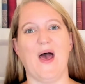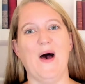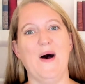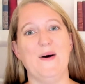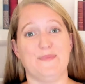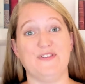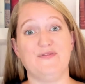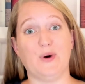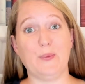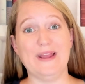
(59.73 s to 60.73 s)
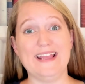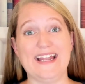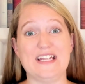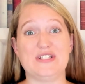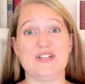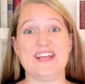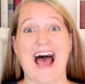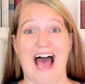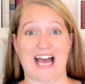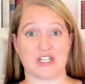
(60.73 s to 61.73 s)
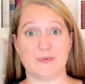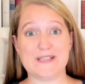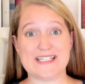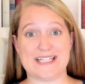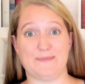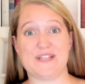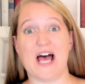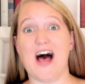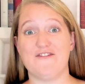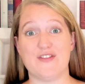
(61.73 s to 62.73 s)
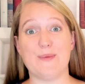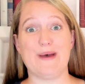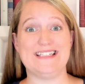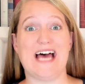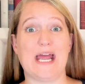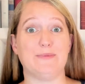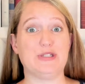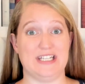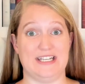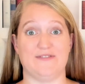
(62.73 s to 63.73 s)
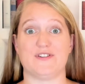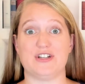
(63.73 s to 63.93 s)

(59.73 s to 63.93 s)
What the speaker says: Before we get into the actual steps of the bedtime routine for your